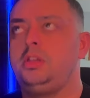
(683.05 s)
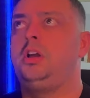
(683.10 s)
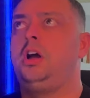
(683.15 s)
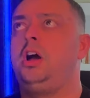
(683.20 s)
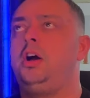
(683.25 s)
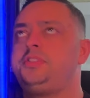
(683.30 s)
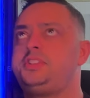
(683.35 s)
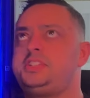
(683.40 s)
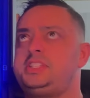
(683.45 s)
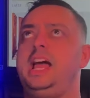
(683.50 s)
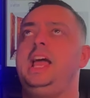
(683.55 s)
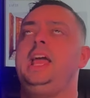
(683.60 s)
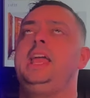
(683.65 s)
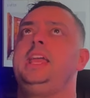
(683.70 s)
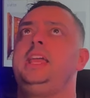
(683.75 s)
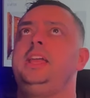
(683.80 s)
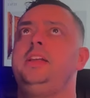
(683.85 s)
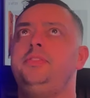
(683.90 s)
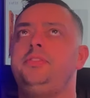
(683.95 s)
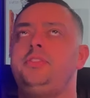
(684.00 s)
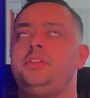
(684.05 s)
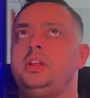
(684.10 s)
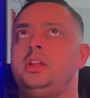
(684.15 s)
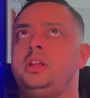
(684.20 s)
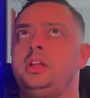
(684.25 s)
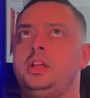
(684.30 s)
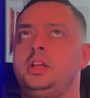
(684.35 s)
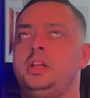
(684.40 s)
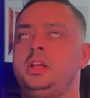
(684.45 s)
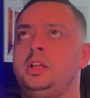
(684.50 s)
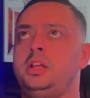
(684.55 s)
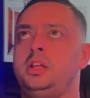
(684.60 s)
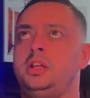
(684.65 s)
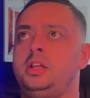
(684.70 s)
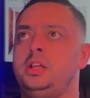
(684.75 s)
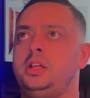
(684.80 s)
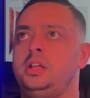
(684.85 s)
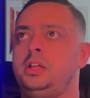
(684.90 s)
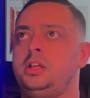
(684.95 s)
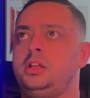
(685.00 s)
I've saved
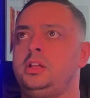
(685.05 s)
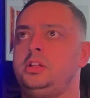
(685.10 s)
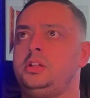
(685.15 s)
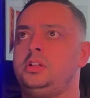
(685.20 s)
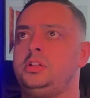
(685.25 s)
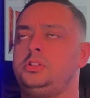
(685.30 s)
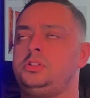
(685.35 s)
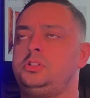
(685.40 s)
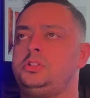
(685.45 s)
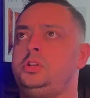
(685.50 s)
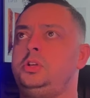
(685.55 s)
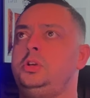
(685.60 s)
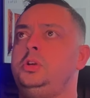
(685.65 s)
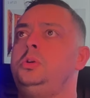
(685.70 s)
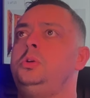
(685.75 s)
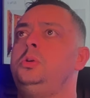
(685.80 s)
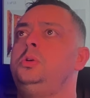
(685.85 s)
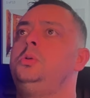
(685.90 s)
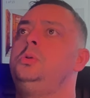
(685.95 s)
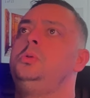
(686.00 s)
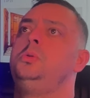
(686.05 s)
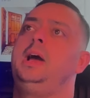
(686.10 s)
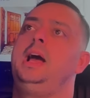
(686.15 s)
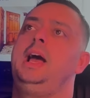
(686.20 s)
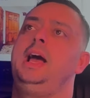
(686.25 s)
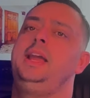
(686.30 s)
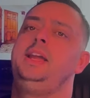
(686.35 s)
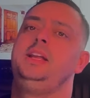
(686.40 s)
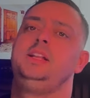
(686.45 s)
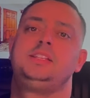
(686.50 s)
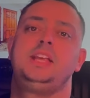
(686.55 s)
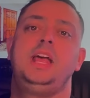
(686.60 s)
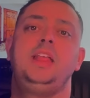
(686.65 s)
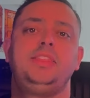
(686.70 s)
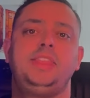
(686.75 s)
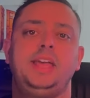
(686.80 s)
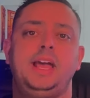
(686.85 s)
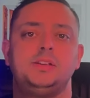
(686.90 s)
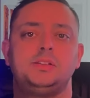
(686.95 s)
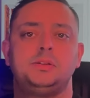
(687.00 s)

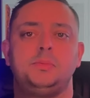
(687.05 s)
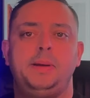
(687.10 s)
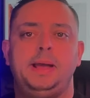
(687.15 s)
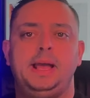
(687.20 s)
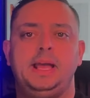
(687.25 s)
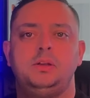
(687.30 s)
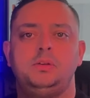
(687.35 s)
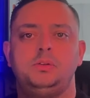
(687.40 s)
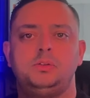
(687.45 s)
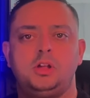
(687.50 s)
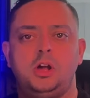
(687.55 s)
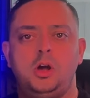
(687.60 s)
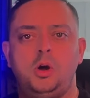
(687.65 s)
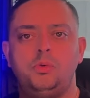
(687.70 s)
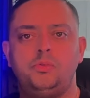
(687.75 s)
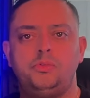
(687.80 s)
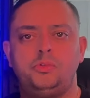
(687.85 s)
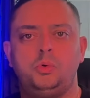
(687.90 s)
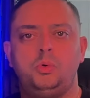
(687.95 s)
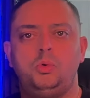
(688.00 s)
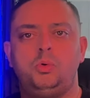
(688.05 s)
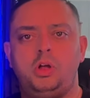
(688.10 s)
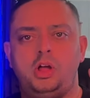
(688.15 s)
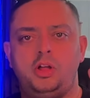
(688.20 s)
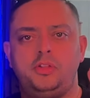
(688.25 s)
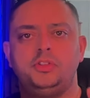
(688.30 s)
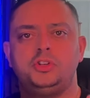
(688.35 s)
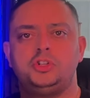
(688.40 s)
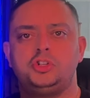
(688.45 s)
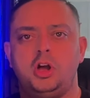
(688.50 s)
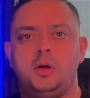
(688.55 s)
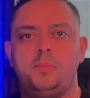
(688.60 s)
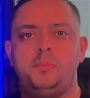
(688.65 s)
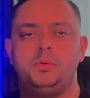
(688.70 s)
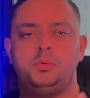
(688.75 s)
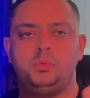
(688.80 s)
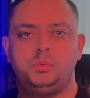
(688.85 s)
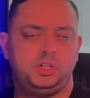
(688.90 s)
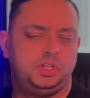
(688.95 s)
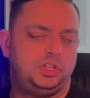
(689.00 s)
£10,000 overall on the job,
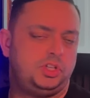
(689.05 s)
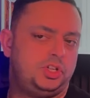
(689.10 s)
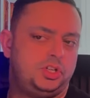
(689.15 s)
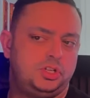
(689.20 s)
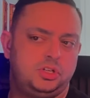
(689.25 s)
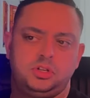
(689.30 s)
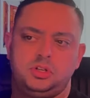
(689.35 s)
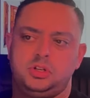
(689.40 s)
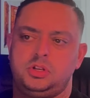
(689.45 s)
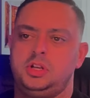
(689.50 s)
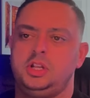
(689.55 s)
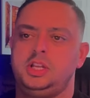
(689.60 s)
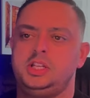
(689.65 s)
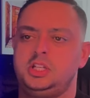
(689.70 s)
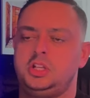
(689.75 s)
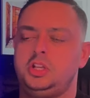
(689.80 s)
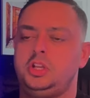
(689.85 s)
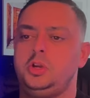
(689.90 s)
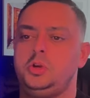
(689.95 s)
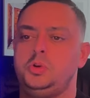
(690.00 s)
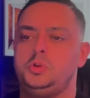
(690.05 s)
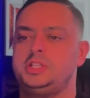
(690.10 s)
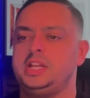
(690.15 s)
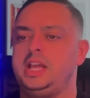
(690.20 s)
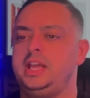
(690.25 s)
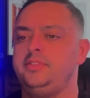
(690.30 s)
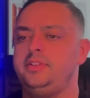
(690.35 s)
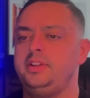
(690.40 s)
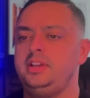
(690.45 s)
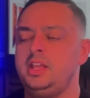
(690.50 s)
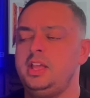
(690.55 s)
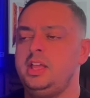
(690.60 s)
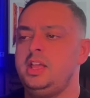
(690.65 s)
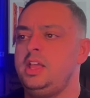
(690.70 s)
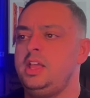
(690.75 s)
which is a huge saving.